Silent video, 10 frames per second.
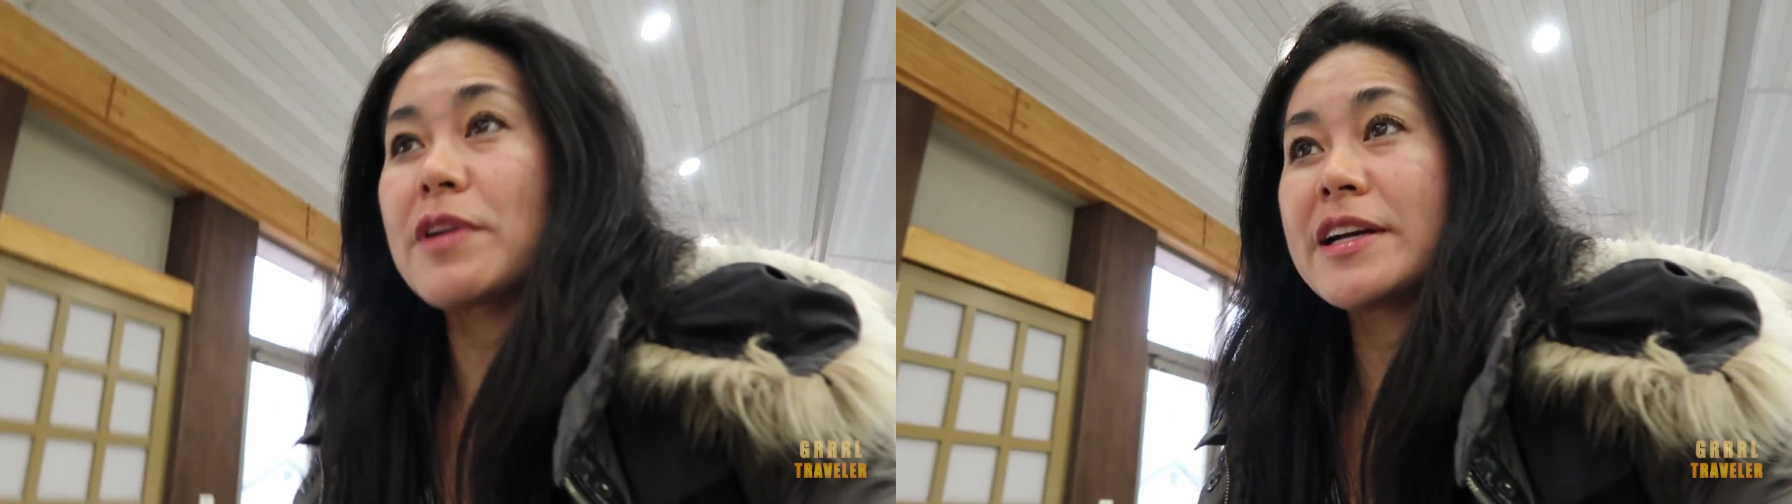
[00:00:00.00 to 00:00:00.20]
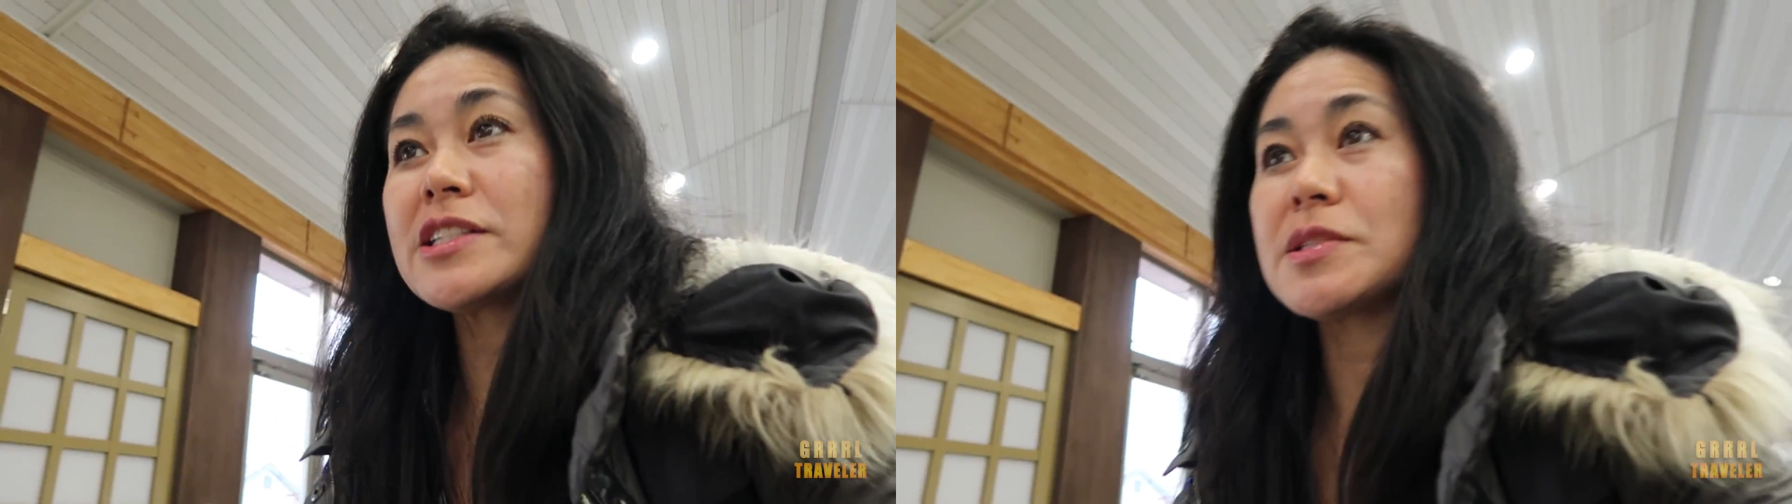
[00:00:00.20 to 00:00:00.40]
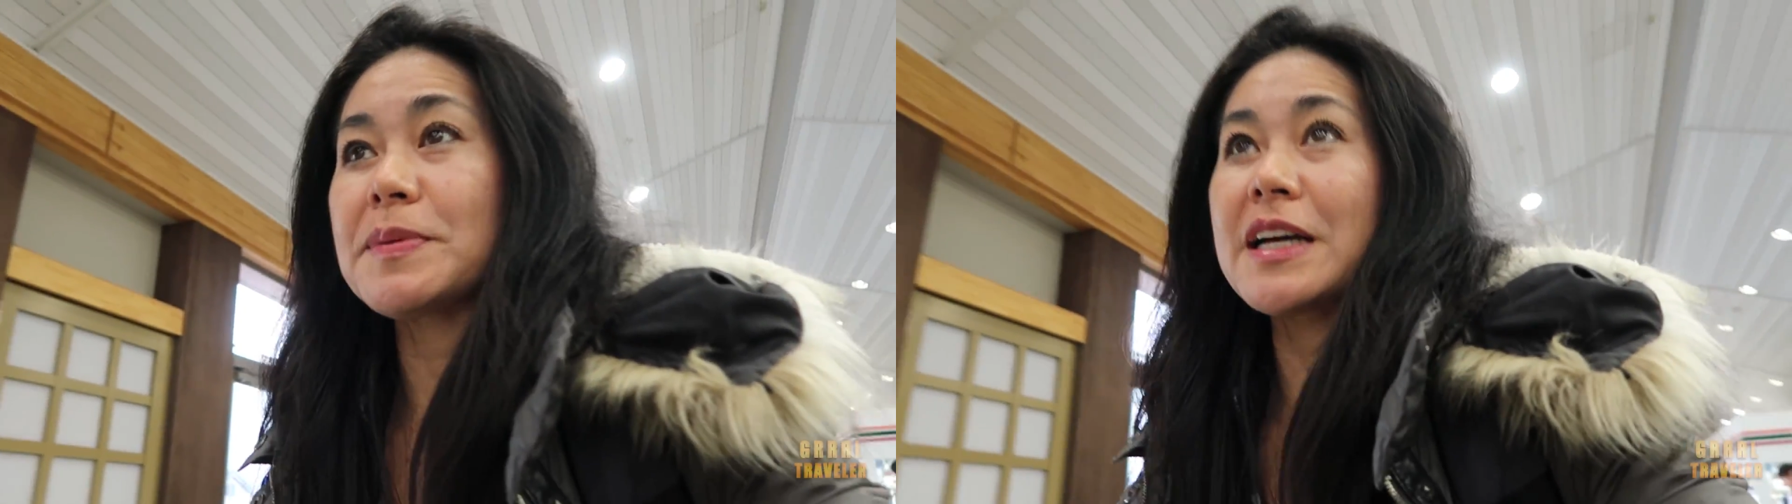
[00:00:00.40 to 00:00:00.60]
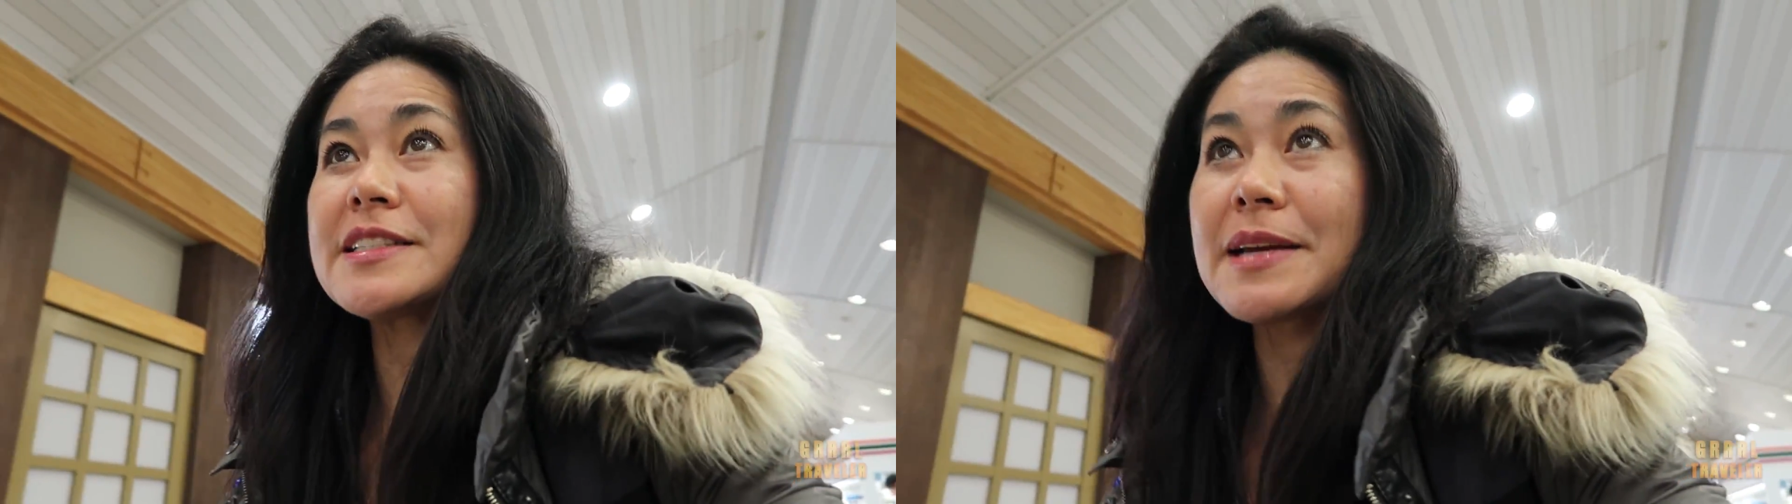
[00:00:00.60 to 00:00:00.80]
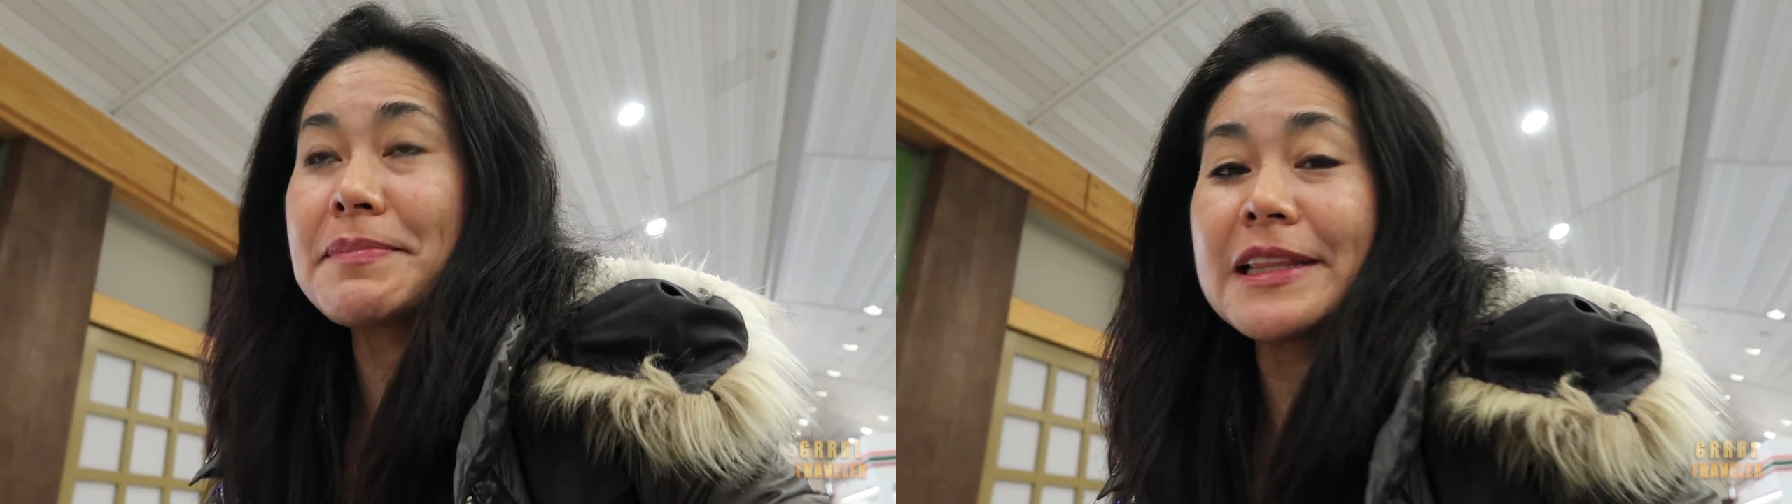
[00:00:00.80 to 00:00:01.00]
ride just
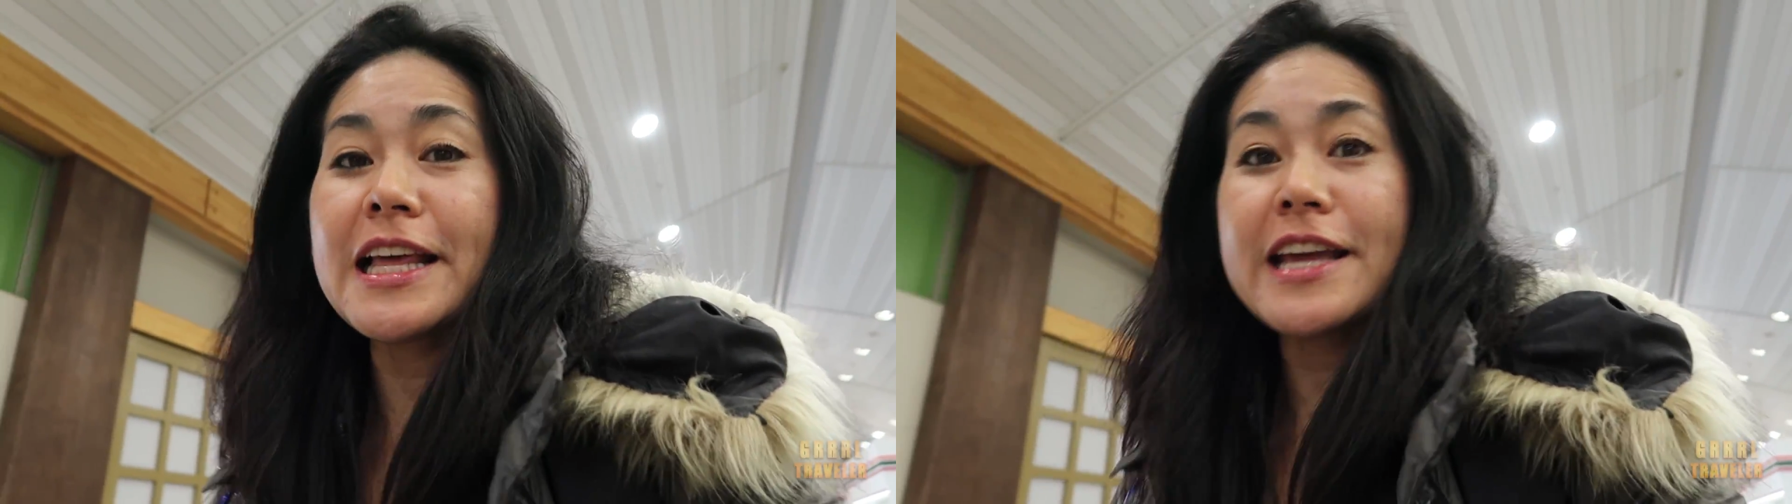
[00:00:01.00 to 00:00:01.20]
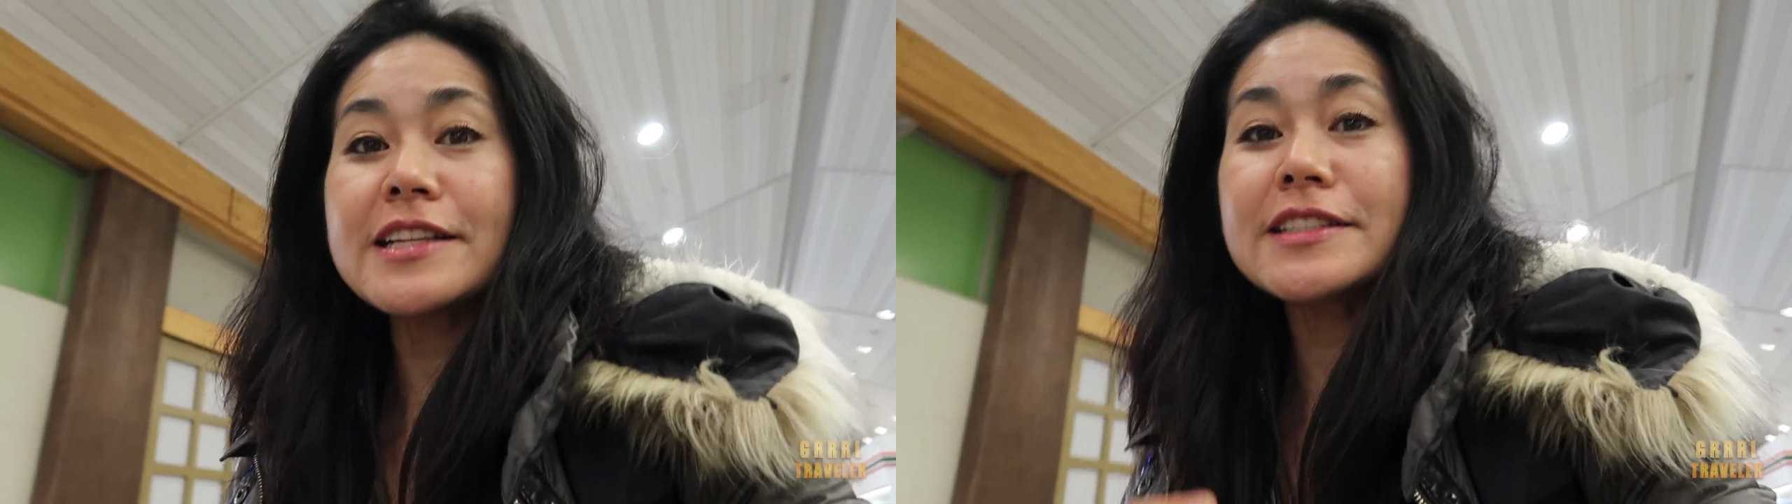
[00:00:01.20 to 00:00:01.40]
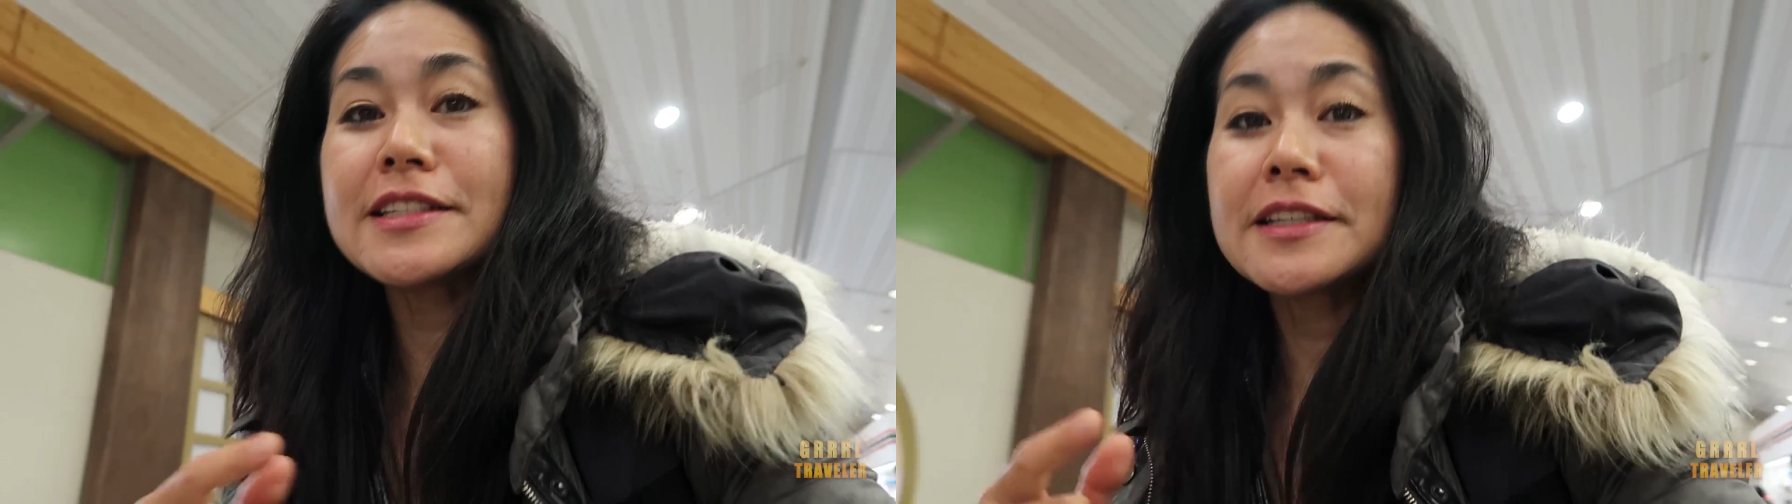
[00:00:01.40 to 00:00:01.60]
because I'm late.